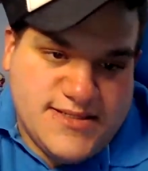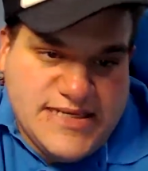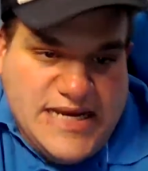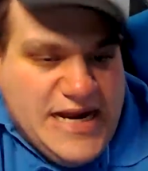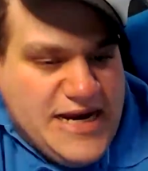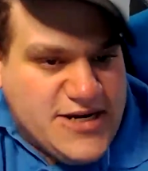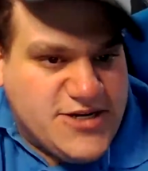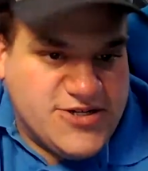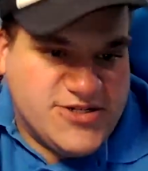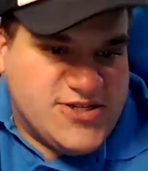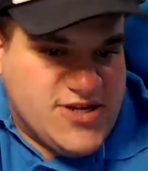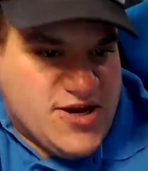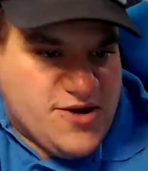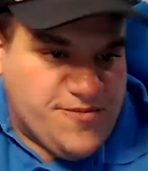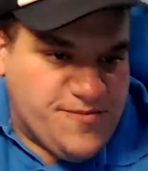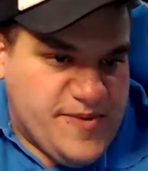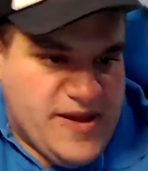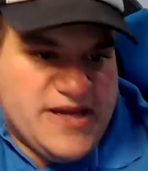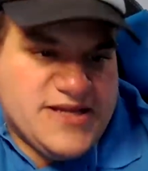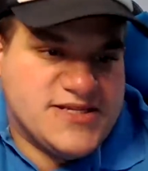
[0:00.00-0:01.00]
Dodgers
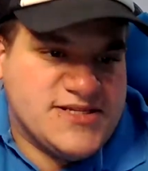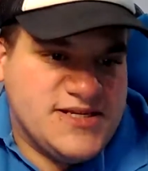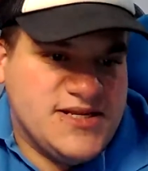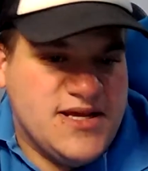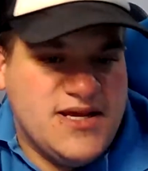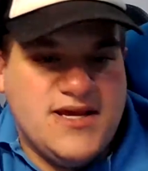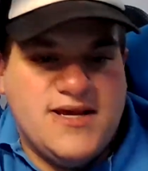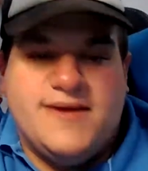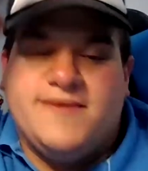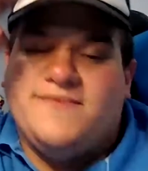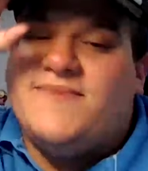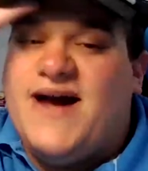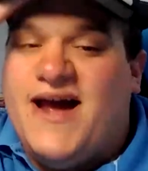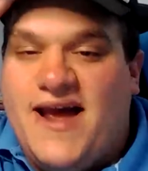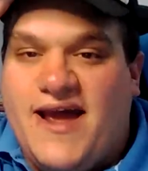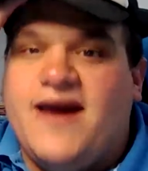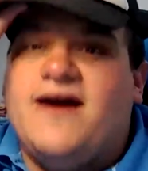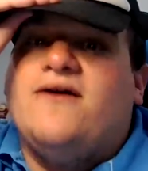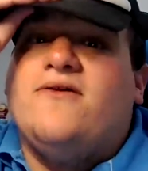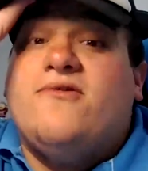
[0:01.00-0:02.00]
are best
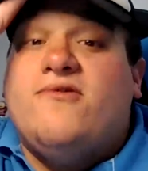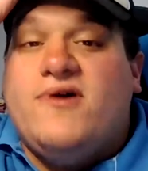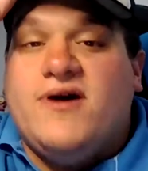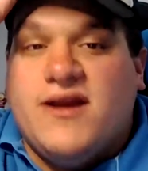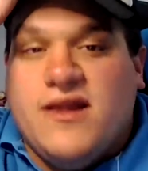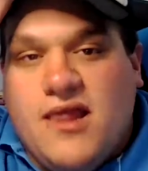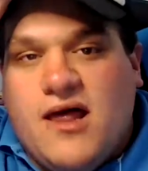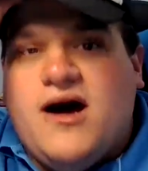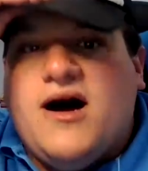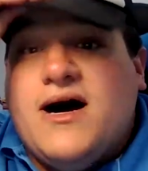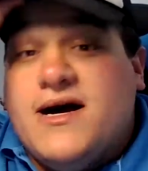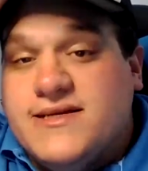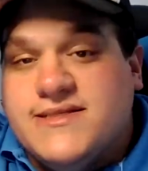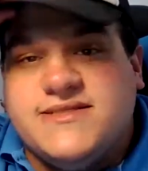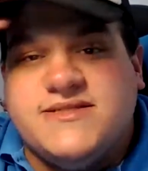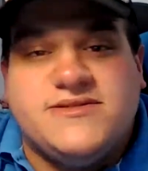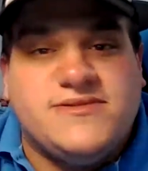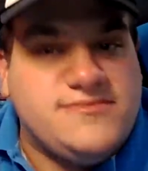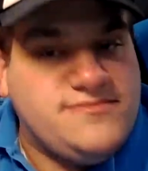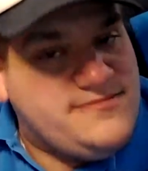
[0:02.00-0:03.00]
by 1
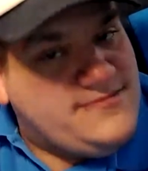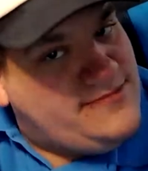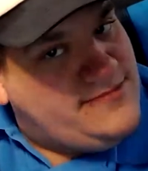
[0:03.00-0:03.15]
loss.